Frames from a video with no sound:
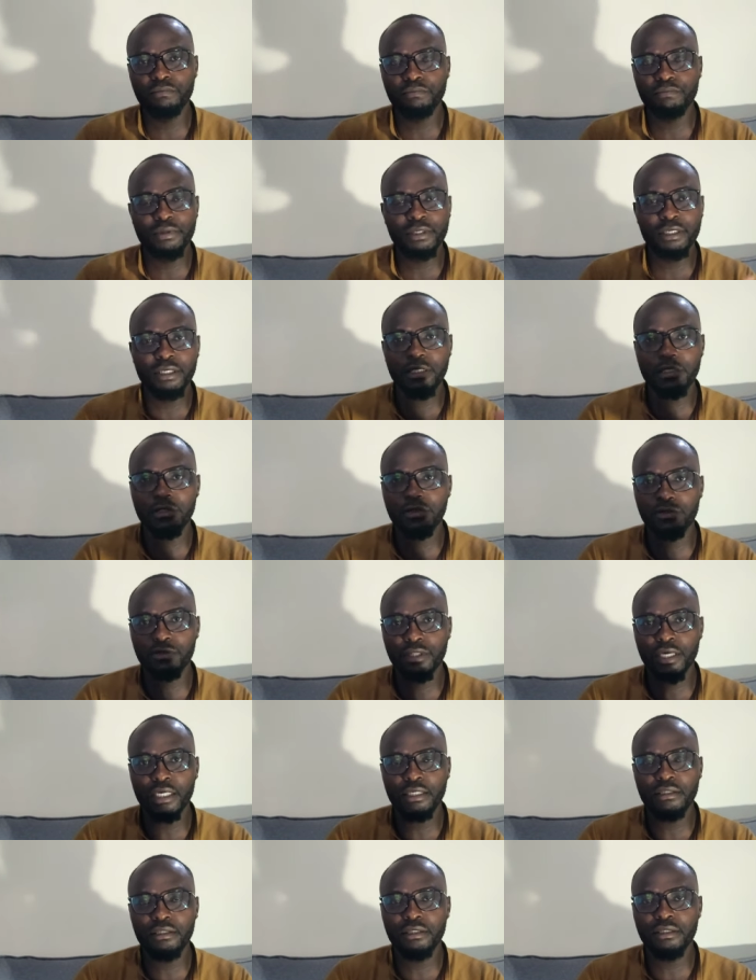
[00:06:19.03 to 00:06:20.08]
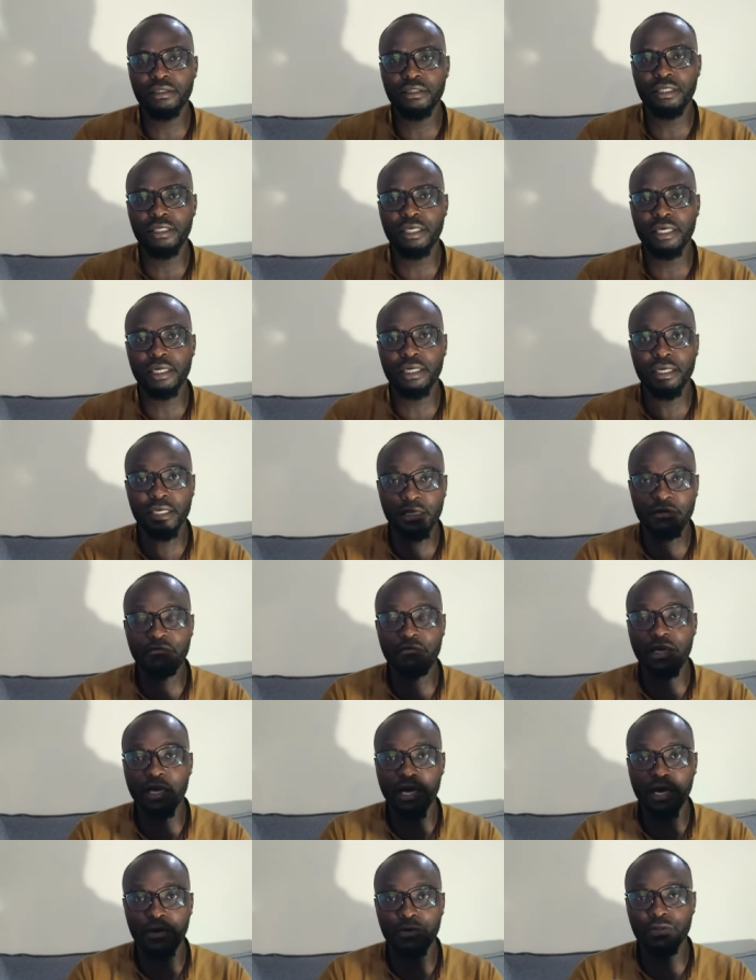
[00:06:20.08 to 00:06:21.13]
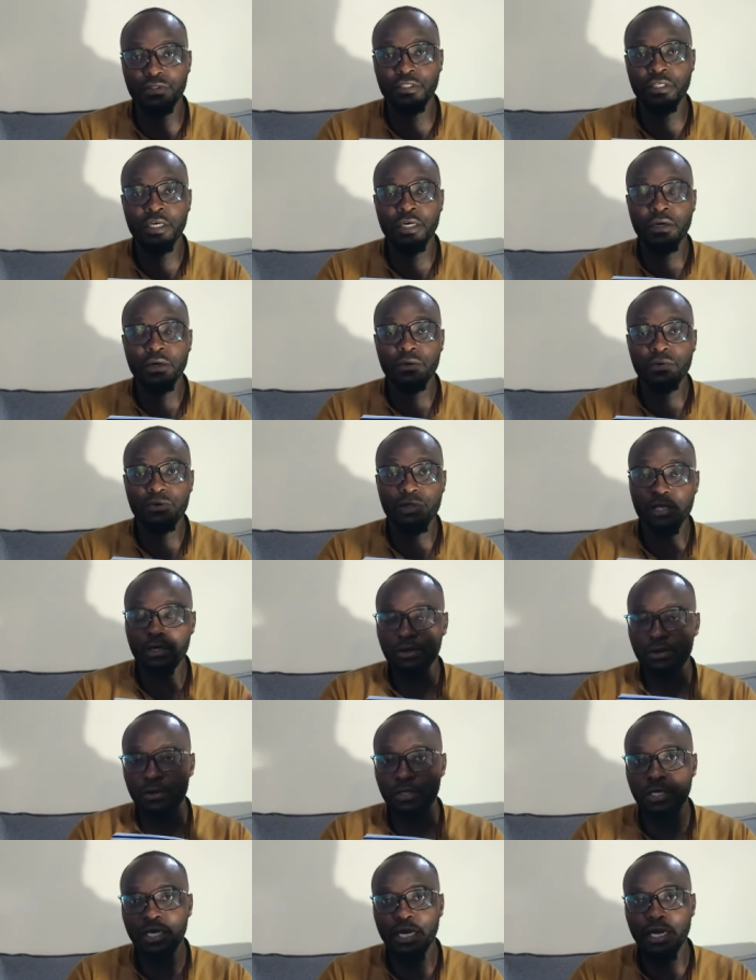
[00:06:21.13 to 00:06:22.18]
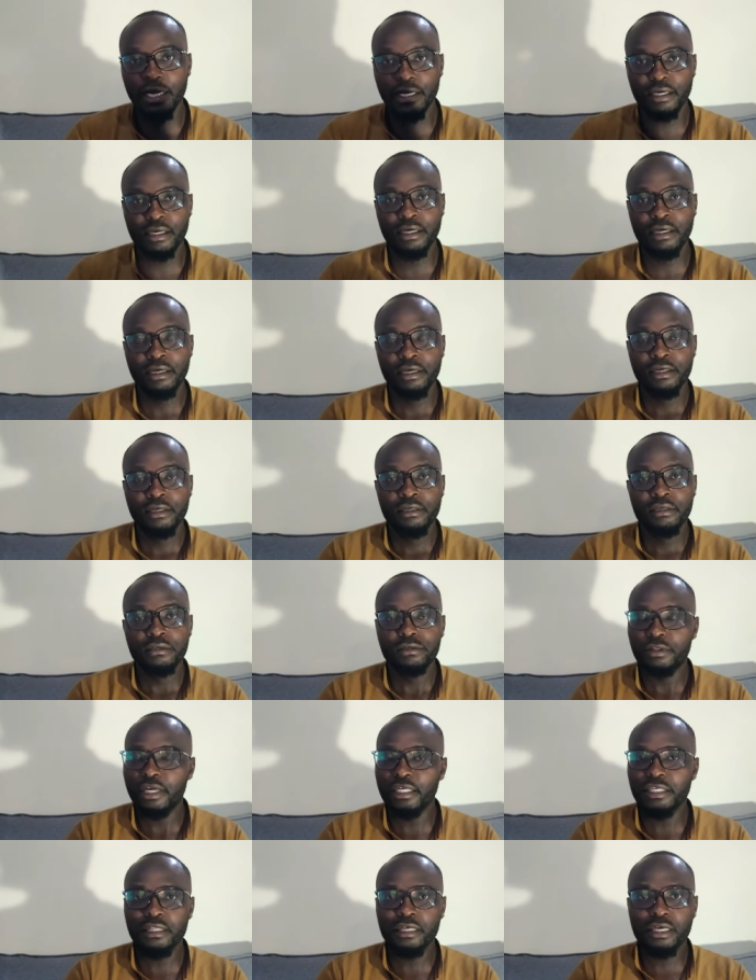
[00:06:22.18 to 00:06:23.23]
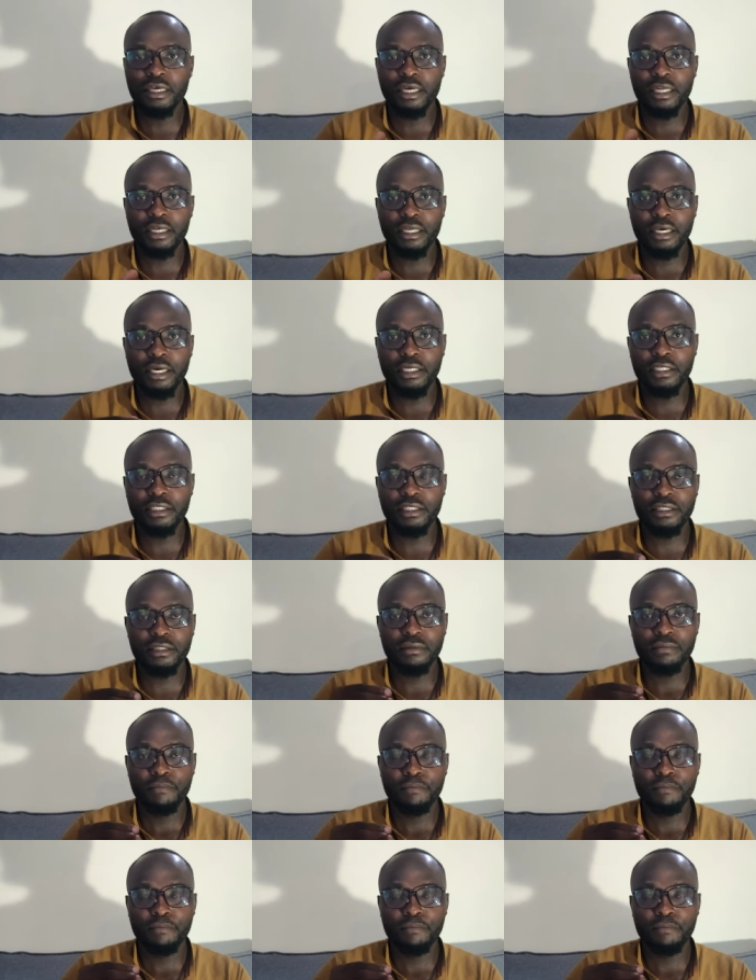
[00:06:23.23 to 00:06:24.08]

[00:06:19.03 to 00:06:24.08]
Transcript: pray so that they can leave the house with good luck, so that they can get